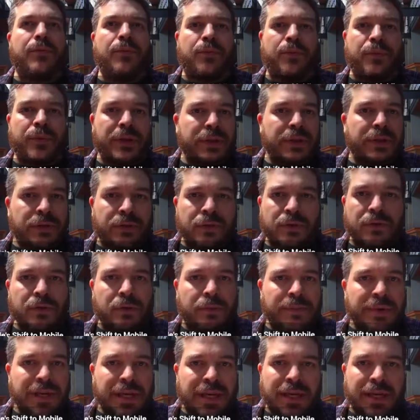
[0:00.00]

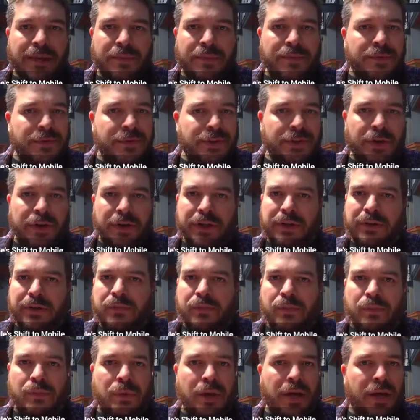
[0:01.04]
Google started
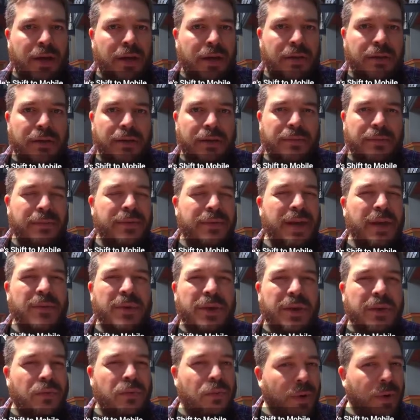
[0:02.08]
not
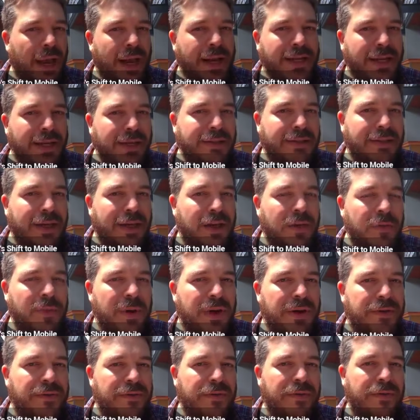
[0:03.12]
really ranking sites
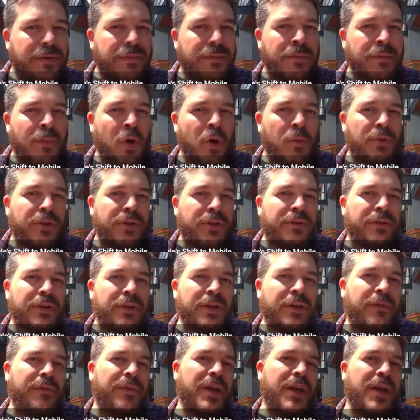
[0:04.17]
based on mobile
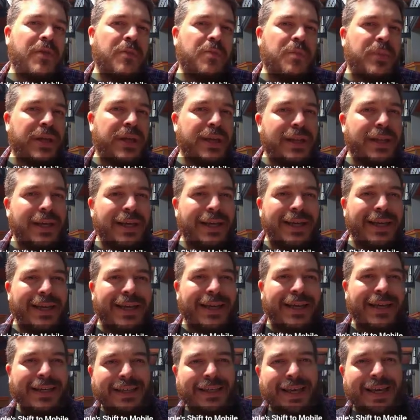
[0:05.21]
interface, but
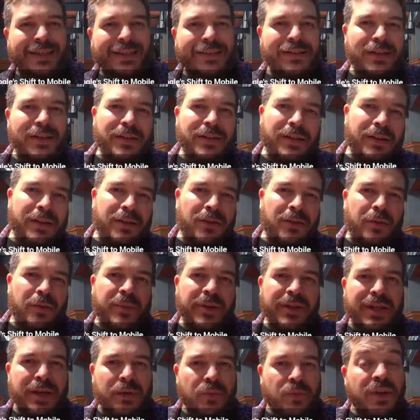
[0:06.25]
yes and no,
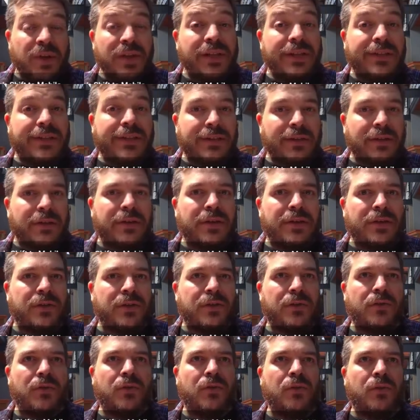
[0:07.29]
but they really started
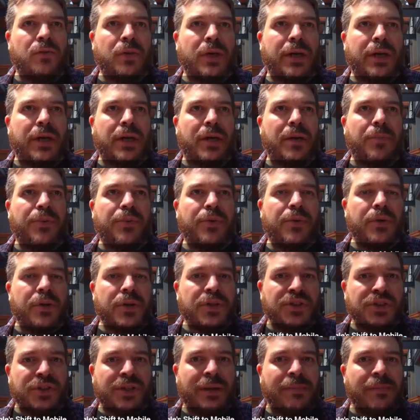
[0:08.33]
to
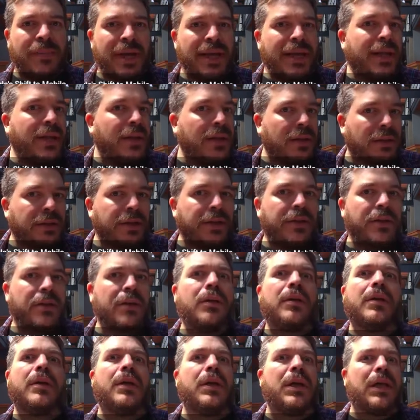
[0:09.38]
push and make it
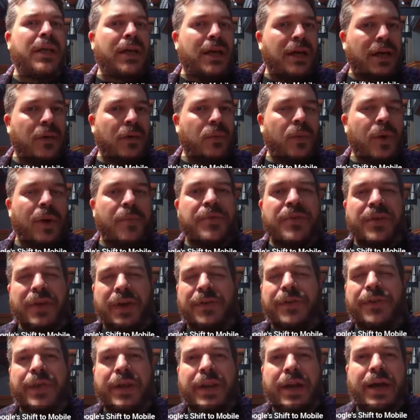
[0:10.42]
clear websites that